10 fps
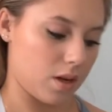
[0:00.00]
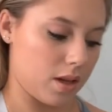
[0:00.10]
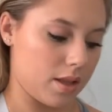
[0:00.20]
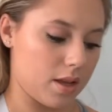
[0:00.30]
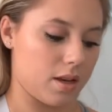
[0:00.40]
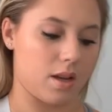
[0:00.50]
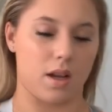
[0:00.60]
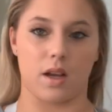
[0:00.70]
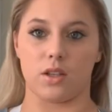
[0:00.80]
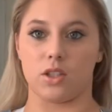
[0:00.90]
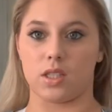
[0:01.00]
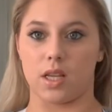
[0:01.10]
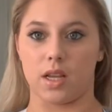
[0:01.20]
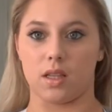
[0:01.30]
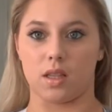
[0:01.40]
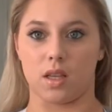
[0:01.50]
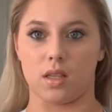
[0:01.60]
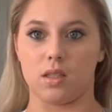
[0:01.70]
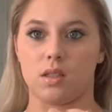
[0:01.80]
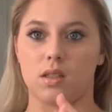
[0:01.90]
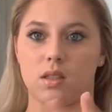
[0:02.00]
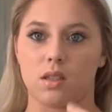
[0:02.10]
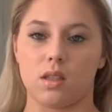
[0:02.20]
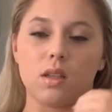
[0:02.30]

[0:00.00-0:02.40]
and then I just take this